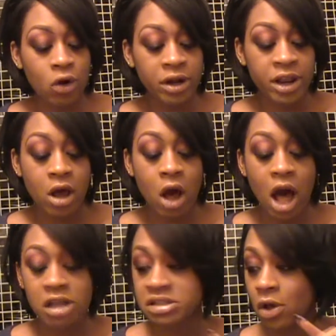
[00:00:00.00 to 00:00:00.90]
Cornell
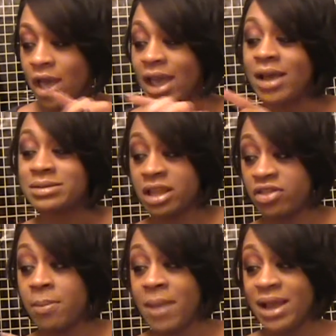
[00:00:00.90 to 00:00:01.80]
also has in
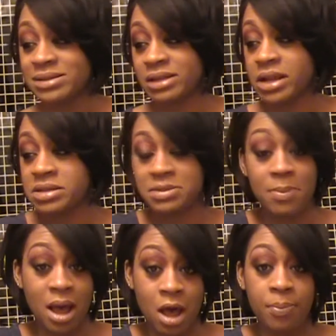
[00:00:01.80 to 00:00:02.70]
the Maxine's
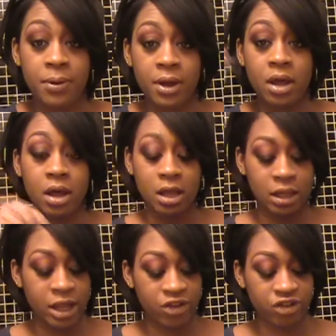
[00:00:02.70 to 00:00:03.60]
mop
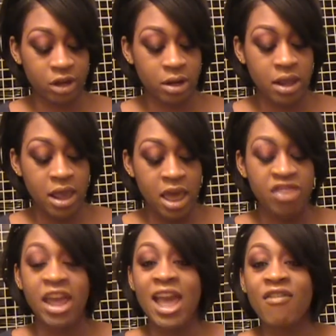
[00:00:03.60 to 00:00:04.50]
collection,
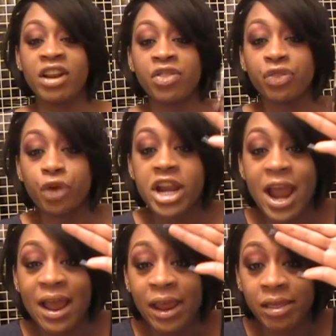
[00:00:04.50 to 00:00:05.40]
they have it in
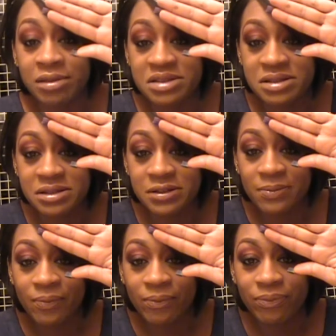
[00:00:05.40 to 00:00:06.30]
3/8,
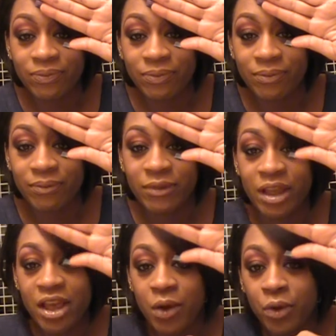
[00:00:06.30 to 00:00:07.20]

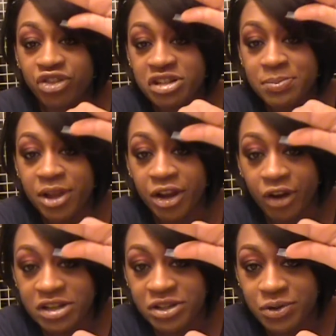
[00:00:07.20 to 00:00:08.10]
which is bigger,
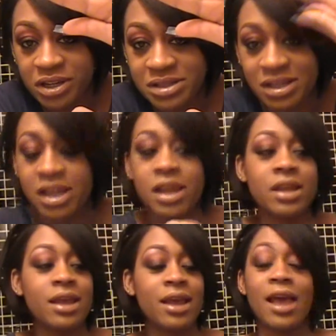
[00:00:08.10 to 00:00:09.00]
as you can
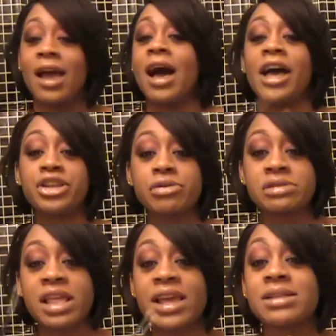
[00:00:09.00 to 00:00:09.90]
see. I
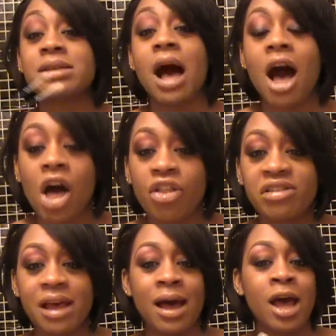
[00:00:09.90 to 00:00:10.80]
use these all the
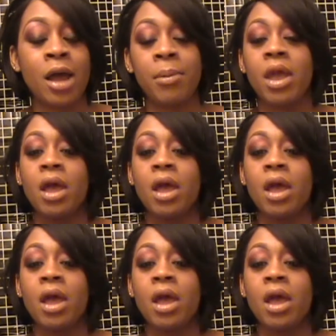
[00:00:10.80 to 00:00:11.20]
time.